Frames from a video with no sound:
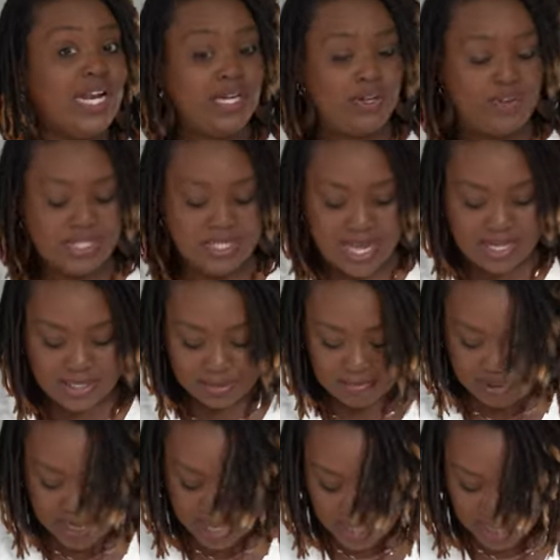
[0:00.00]
I know it's got
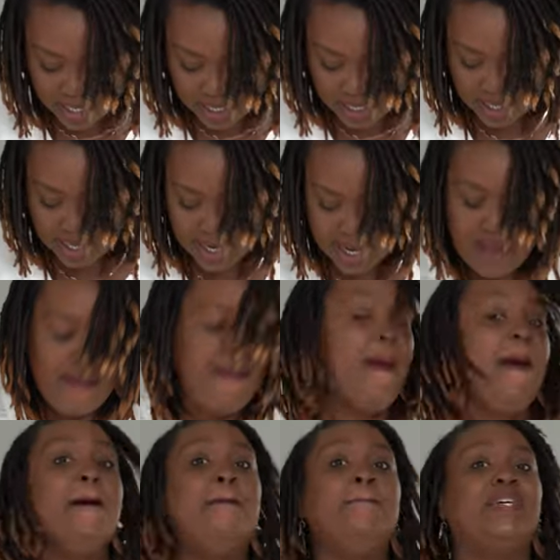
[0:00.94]
some pink in it,
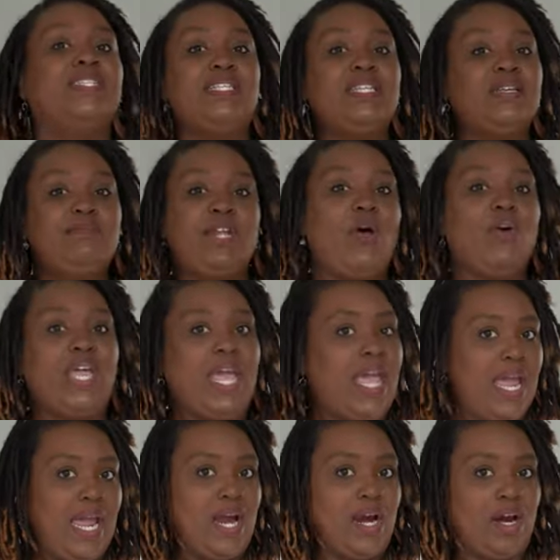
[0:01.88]
but Tim don't
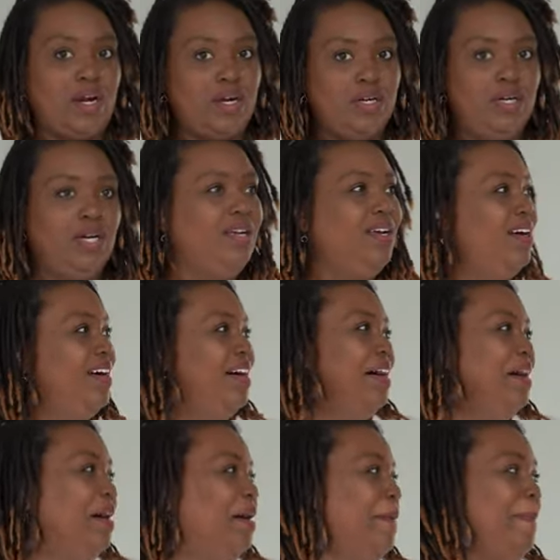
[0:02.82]
care
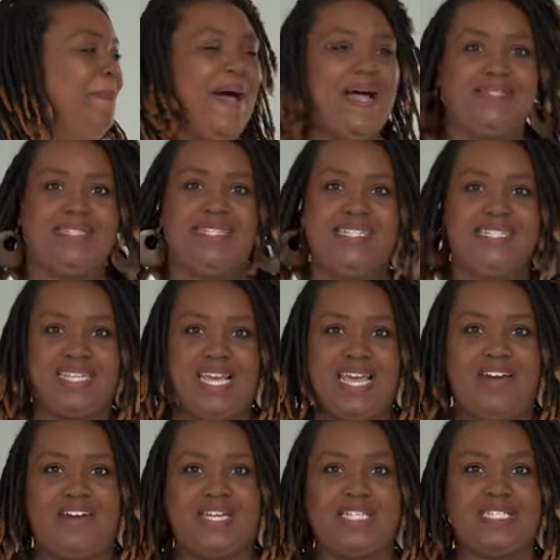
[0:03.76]
about these
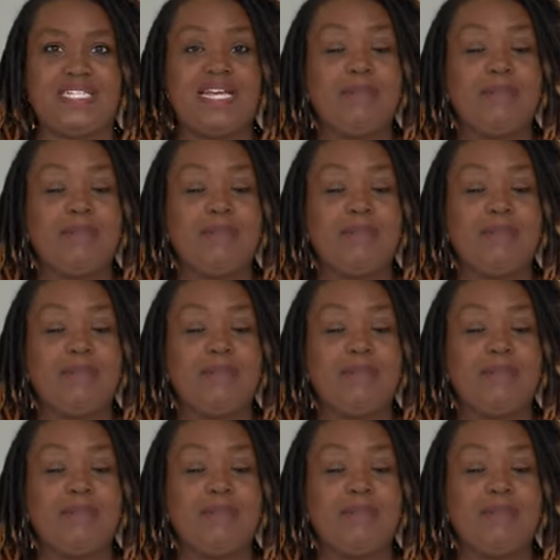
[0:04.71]
areas.